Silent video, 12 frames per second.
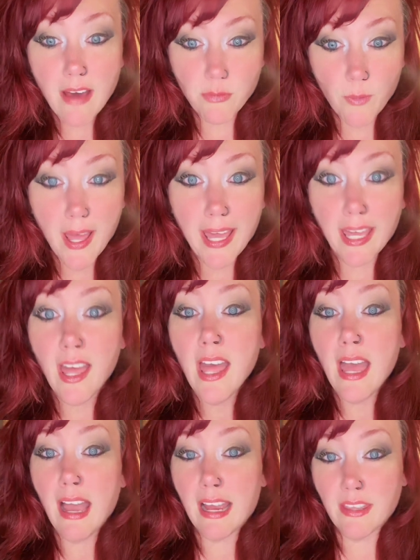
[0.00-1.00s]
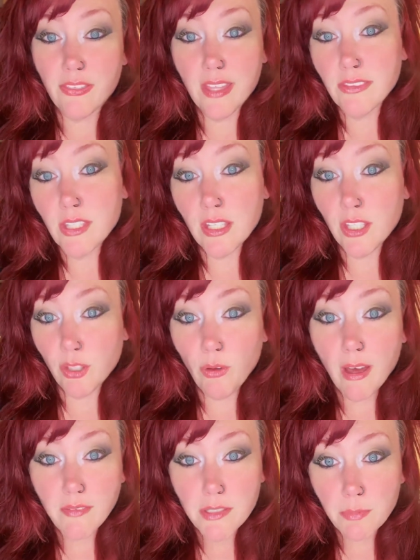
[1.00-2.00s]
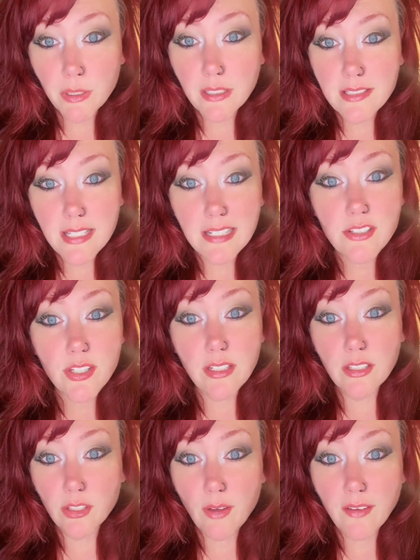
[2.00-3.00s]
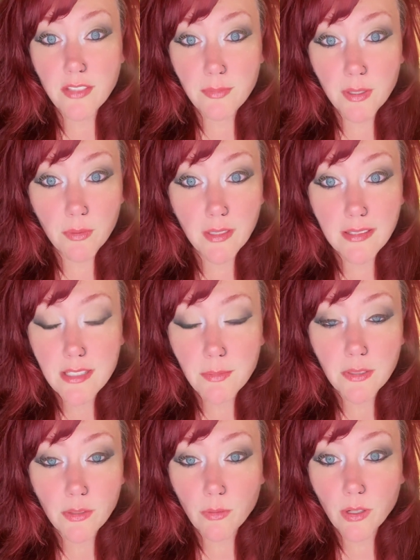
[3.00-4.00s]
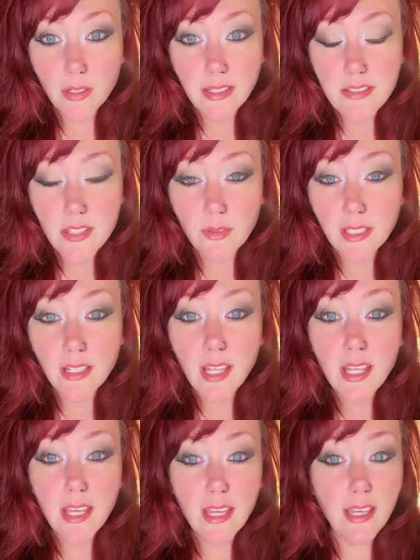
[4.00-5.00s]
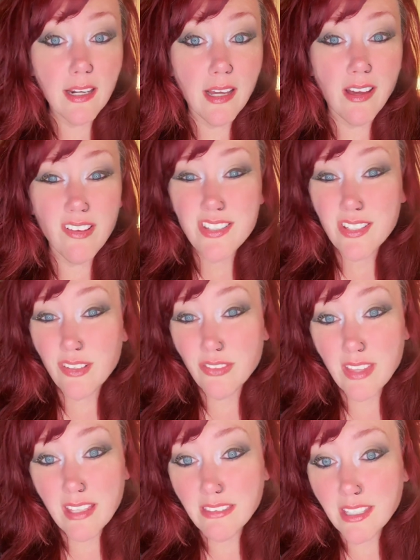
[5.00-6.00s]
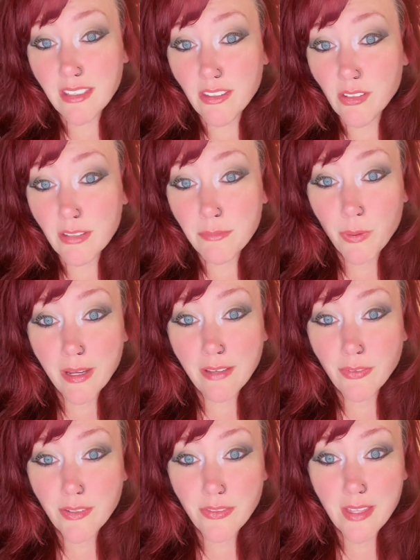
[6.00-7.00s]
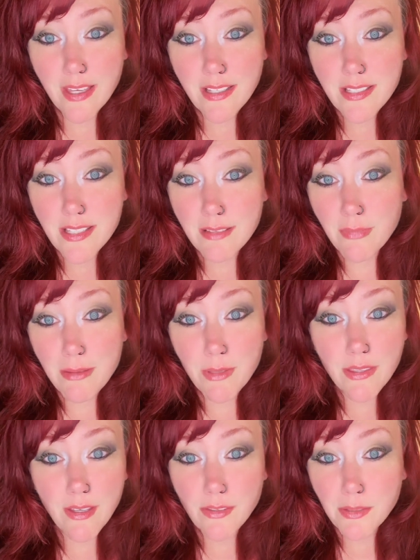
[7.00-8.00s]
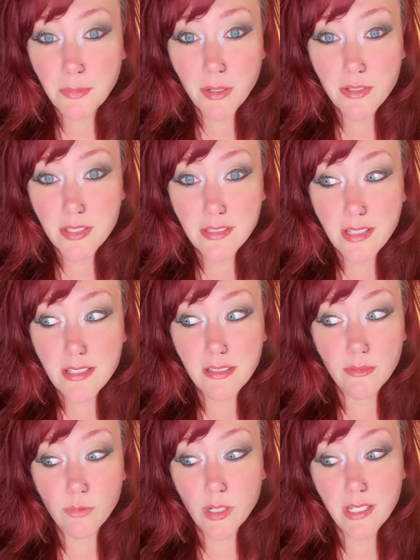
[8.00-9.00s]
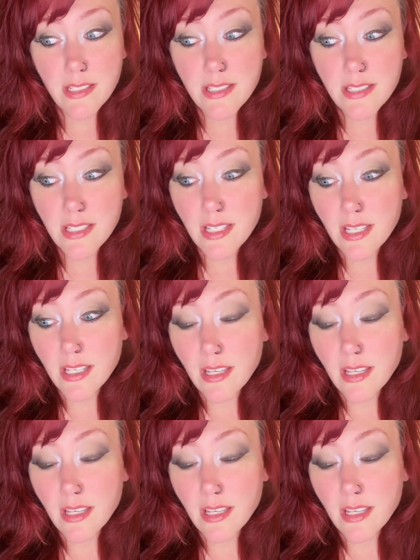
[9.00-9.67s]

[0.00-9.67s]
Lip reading: halfway. I think that you have to put intention and you have to be willing to put the work into it. And I also think that you can pray for things that maybe the other person doesn't want.